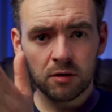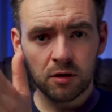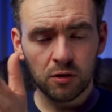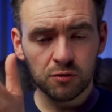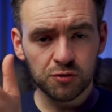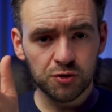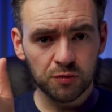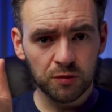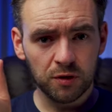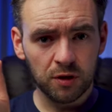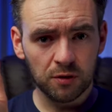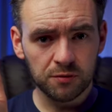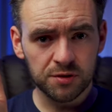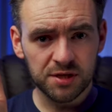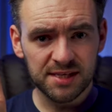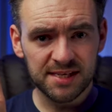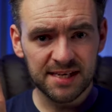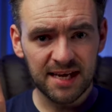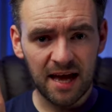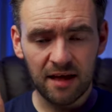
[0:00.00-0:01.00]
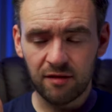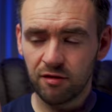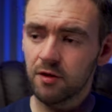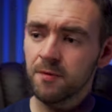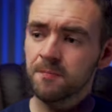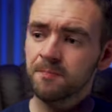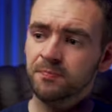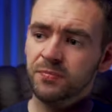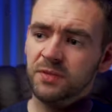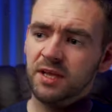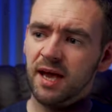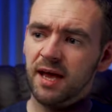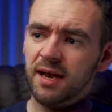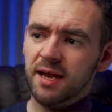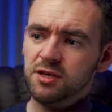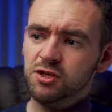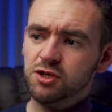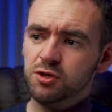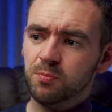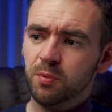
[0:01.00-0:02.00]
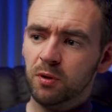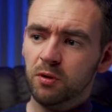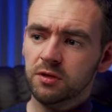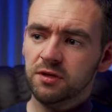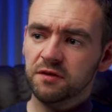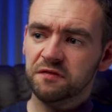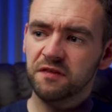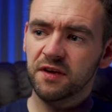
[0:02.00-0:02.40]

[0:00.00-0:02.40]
closer and closer together, and as you pull your